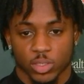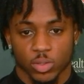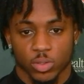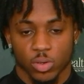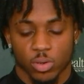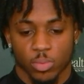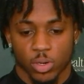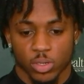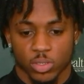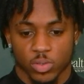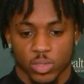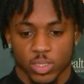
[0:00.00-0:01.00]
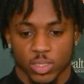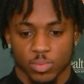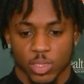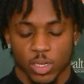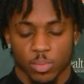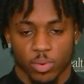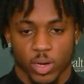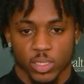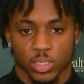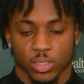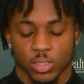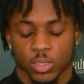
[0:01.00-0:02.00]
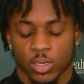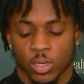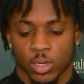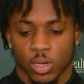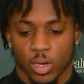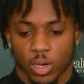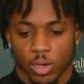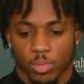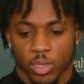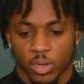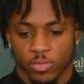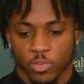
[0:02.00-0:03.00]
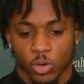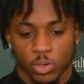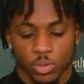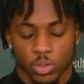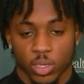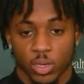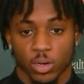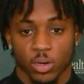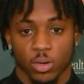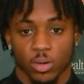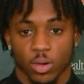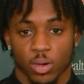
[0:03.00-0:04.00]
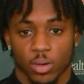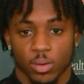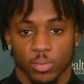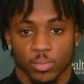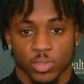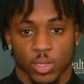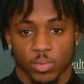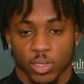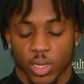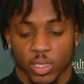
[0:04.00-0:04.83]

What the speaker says: showing on the ball screens, being a presence, being a vocal leader, something